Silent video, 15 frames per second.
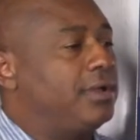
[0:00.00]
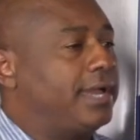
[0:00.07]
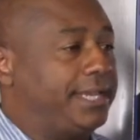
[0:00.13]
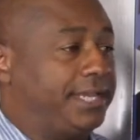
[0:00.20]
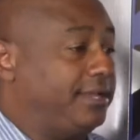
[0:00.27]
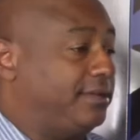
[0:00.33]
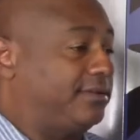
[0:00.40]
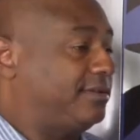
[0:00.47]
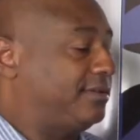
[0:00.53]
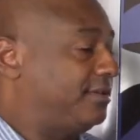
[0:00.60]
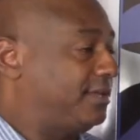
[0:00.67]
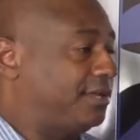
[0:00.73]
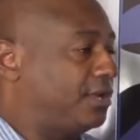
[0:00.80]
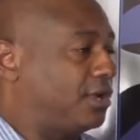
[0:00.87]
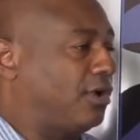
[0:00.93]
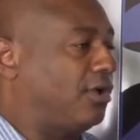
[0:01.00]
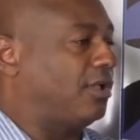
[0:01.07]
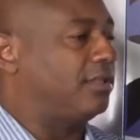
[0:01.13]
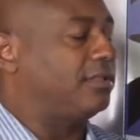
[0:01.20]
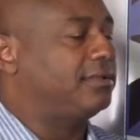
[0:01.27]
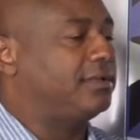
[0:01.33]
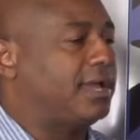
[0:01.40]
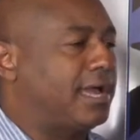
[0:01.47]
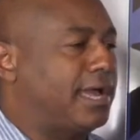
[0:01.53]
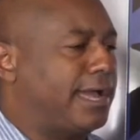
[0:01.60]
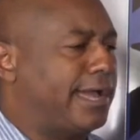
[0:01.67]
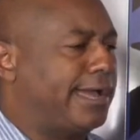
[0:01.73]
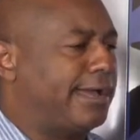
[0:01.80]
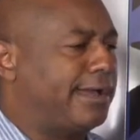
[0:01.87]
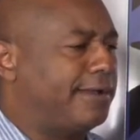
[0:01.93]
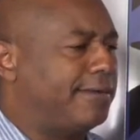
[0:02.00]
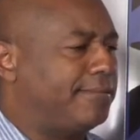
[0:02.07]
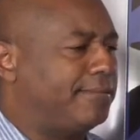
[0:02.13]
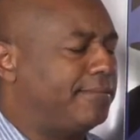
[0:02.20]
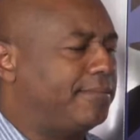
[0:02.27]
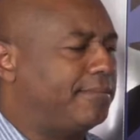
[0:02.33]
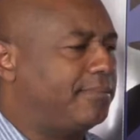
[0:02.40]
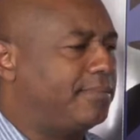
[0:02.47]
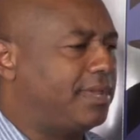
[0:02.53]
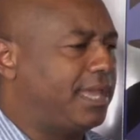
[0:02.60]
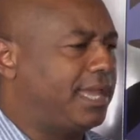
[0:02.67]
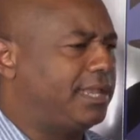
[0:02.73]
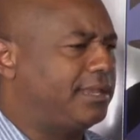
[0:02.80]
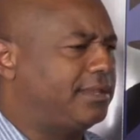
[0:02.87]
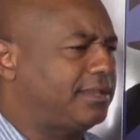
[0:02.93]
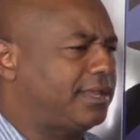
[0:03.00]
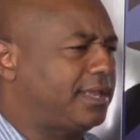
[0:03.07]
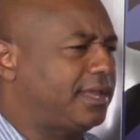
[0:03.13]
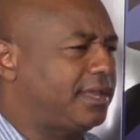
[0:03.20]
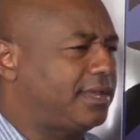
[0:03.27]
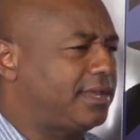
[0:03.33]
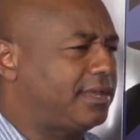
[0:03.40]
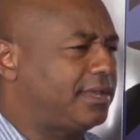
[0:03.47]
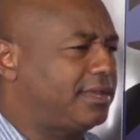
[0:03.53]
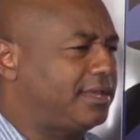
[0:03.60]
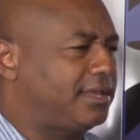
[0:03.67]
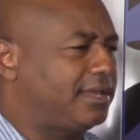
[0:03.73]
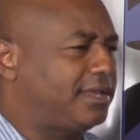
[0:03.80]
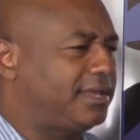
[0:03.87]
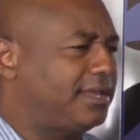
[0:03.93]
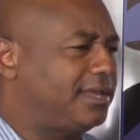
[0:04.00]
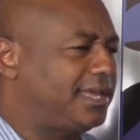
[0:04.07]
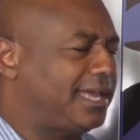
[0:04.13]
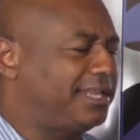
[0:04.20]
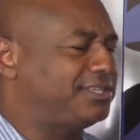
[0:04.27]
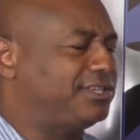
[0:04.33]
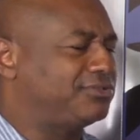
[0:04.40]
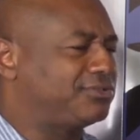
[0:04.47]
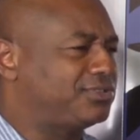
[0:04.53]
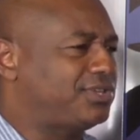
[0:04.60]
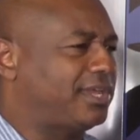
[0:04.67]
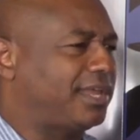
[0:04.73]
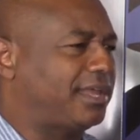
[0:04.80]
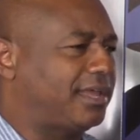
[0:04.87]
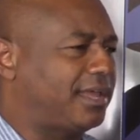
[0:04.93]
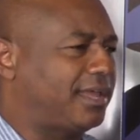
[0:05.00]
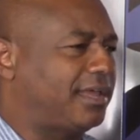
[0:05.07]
I didn't at all. And it's interesting.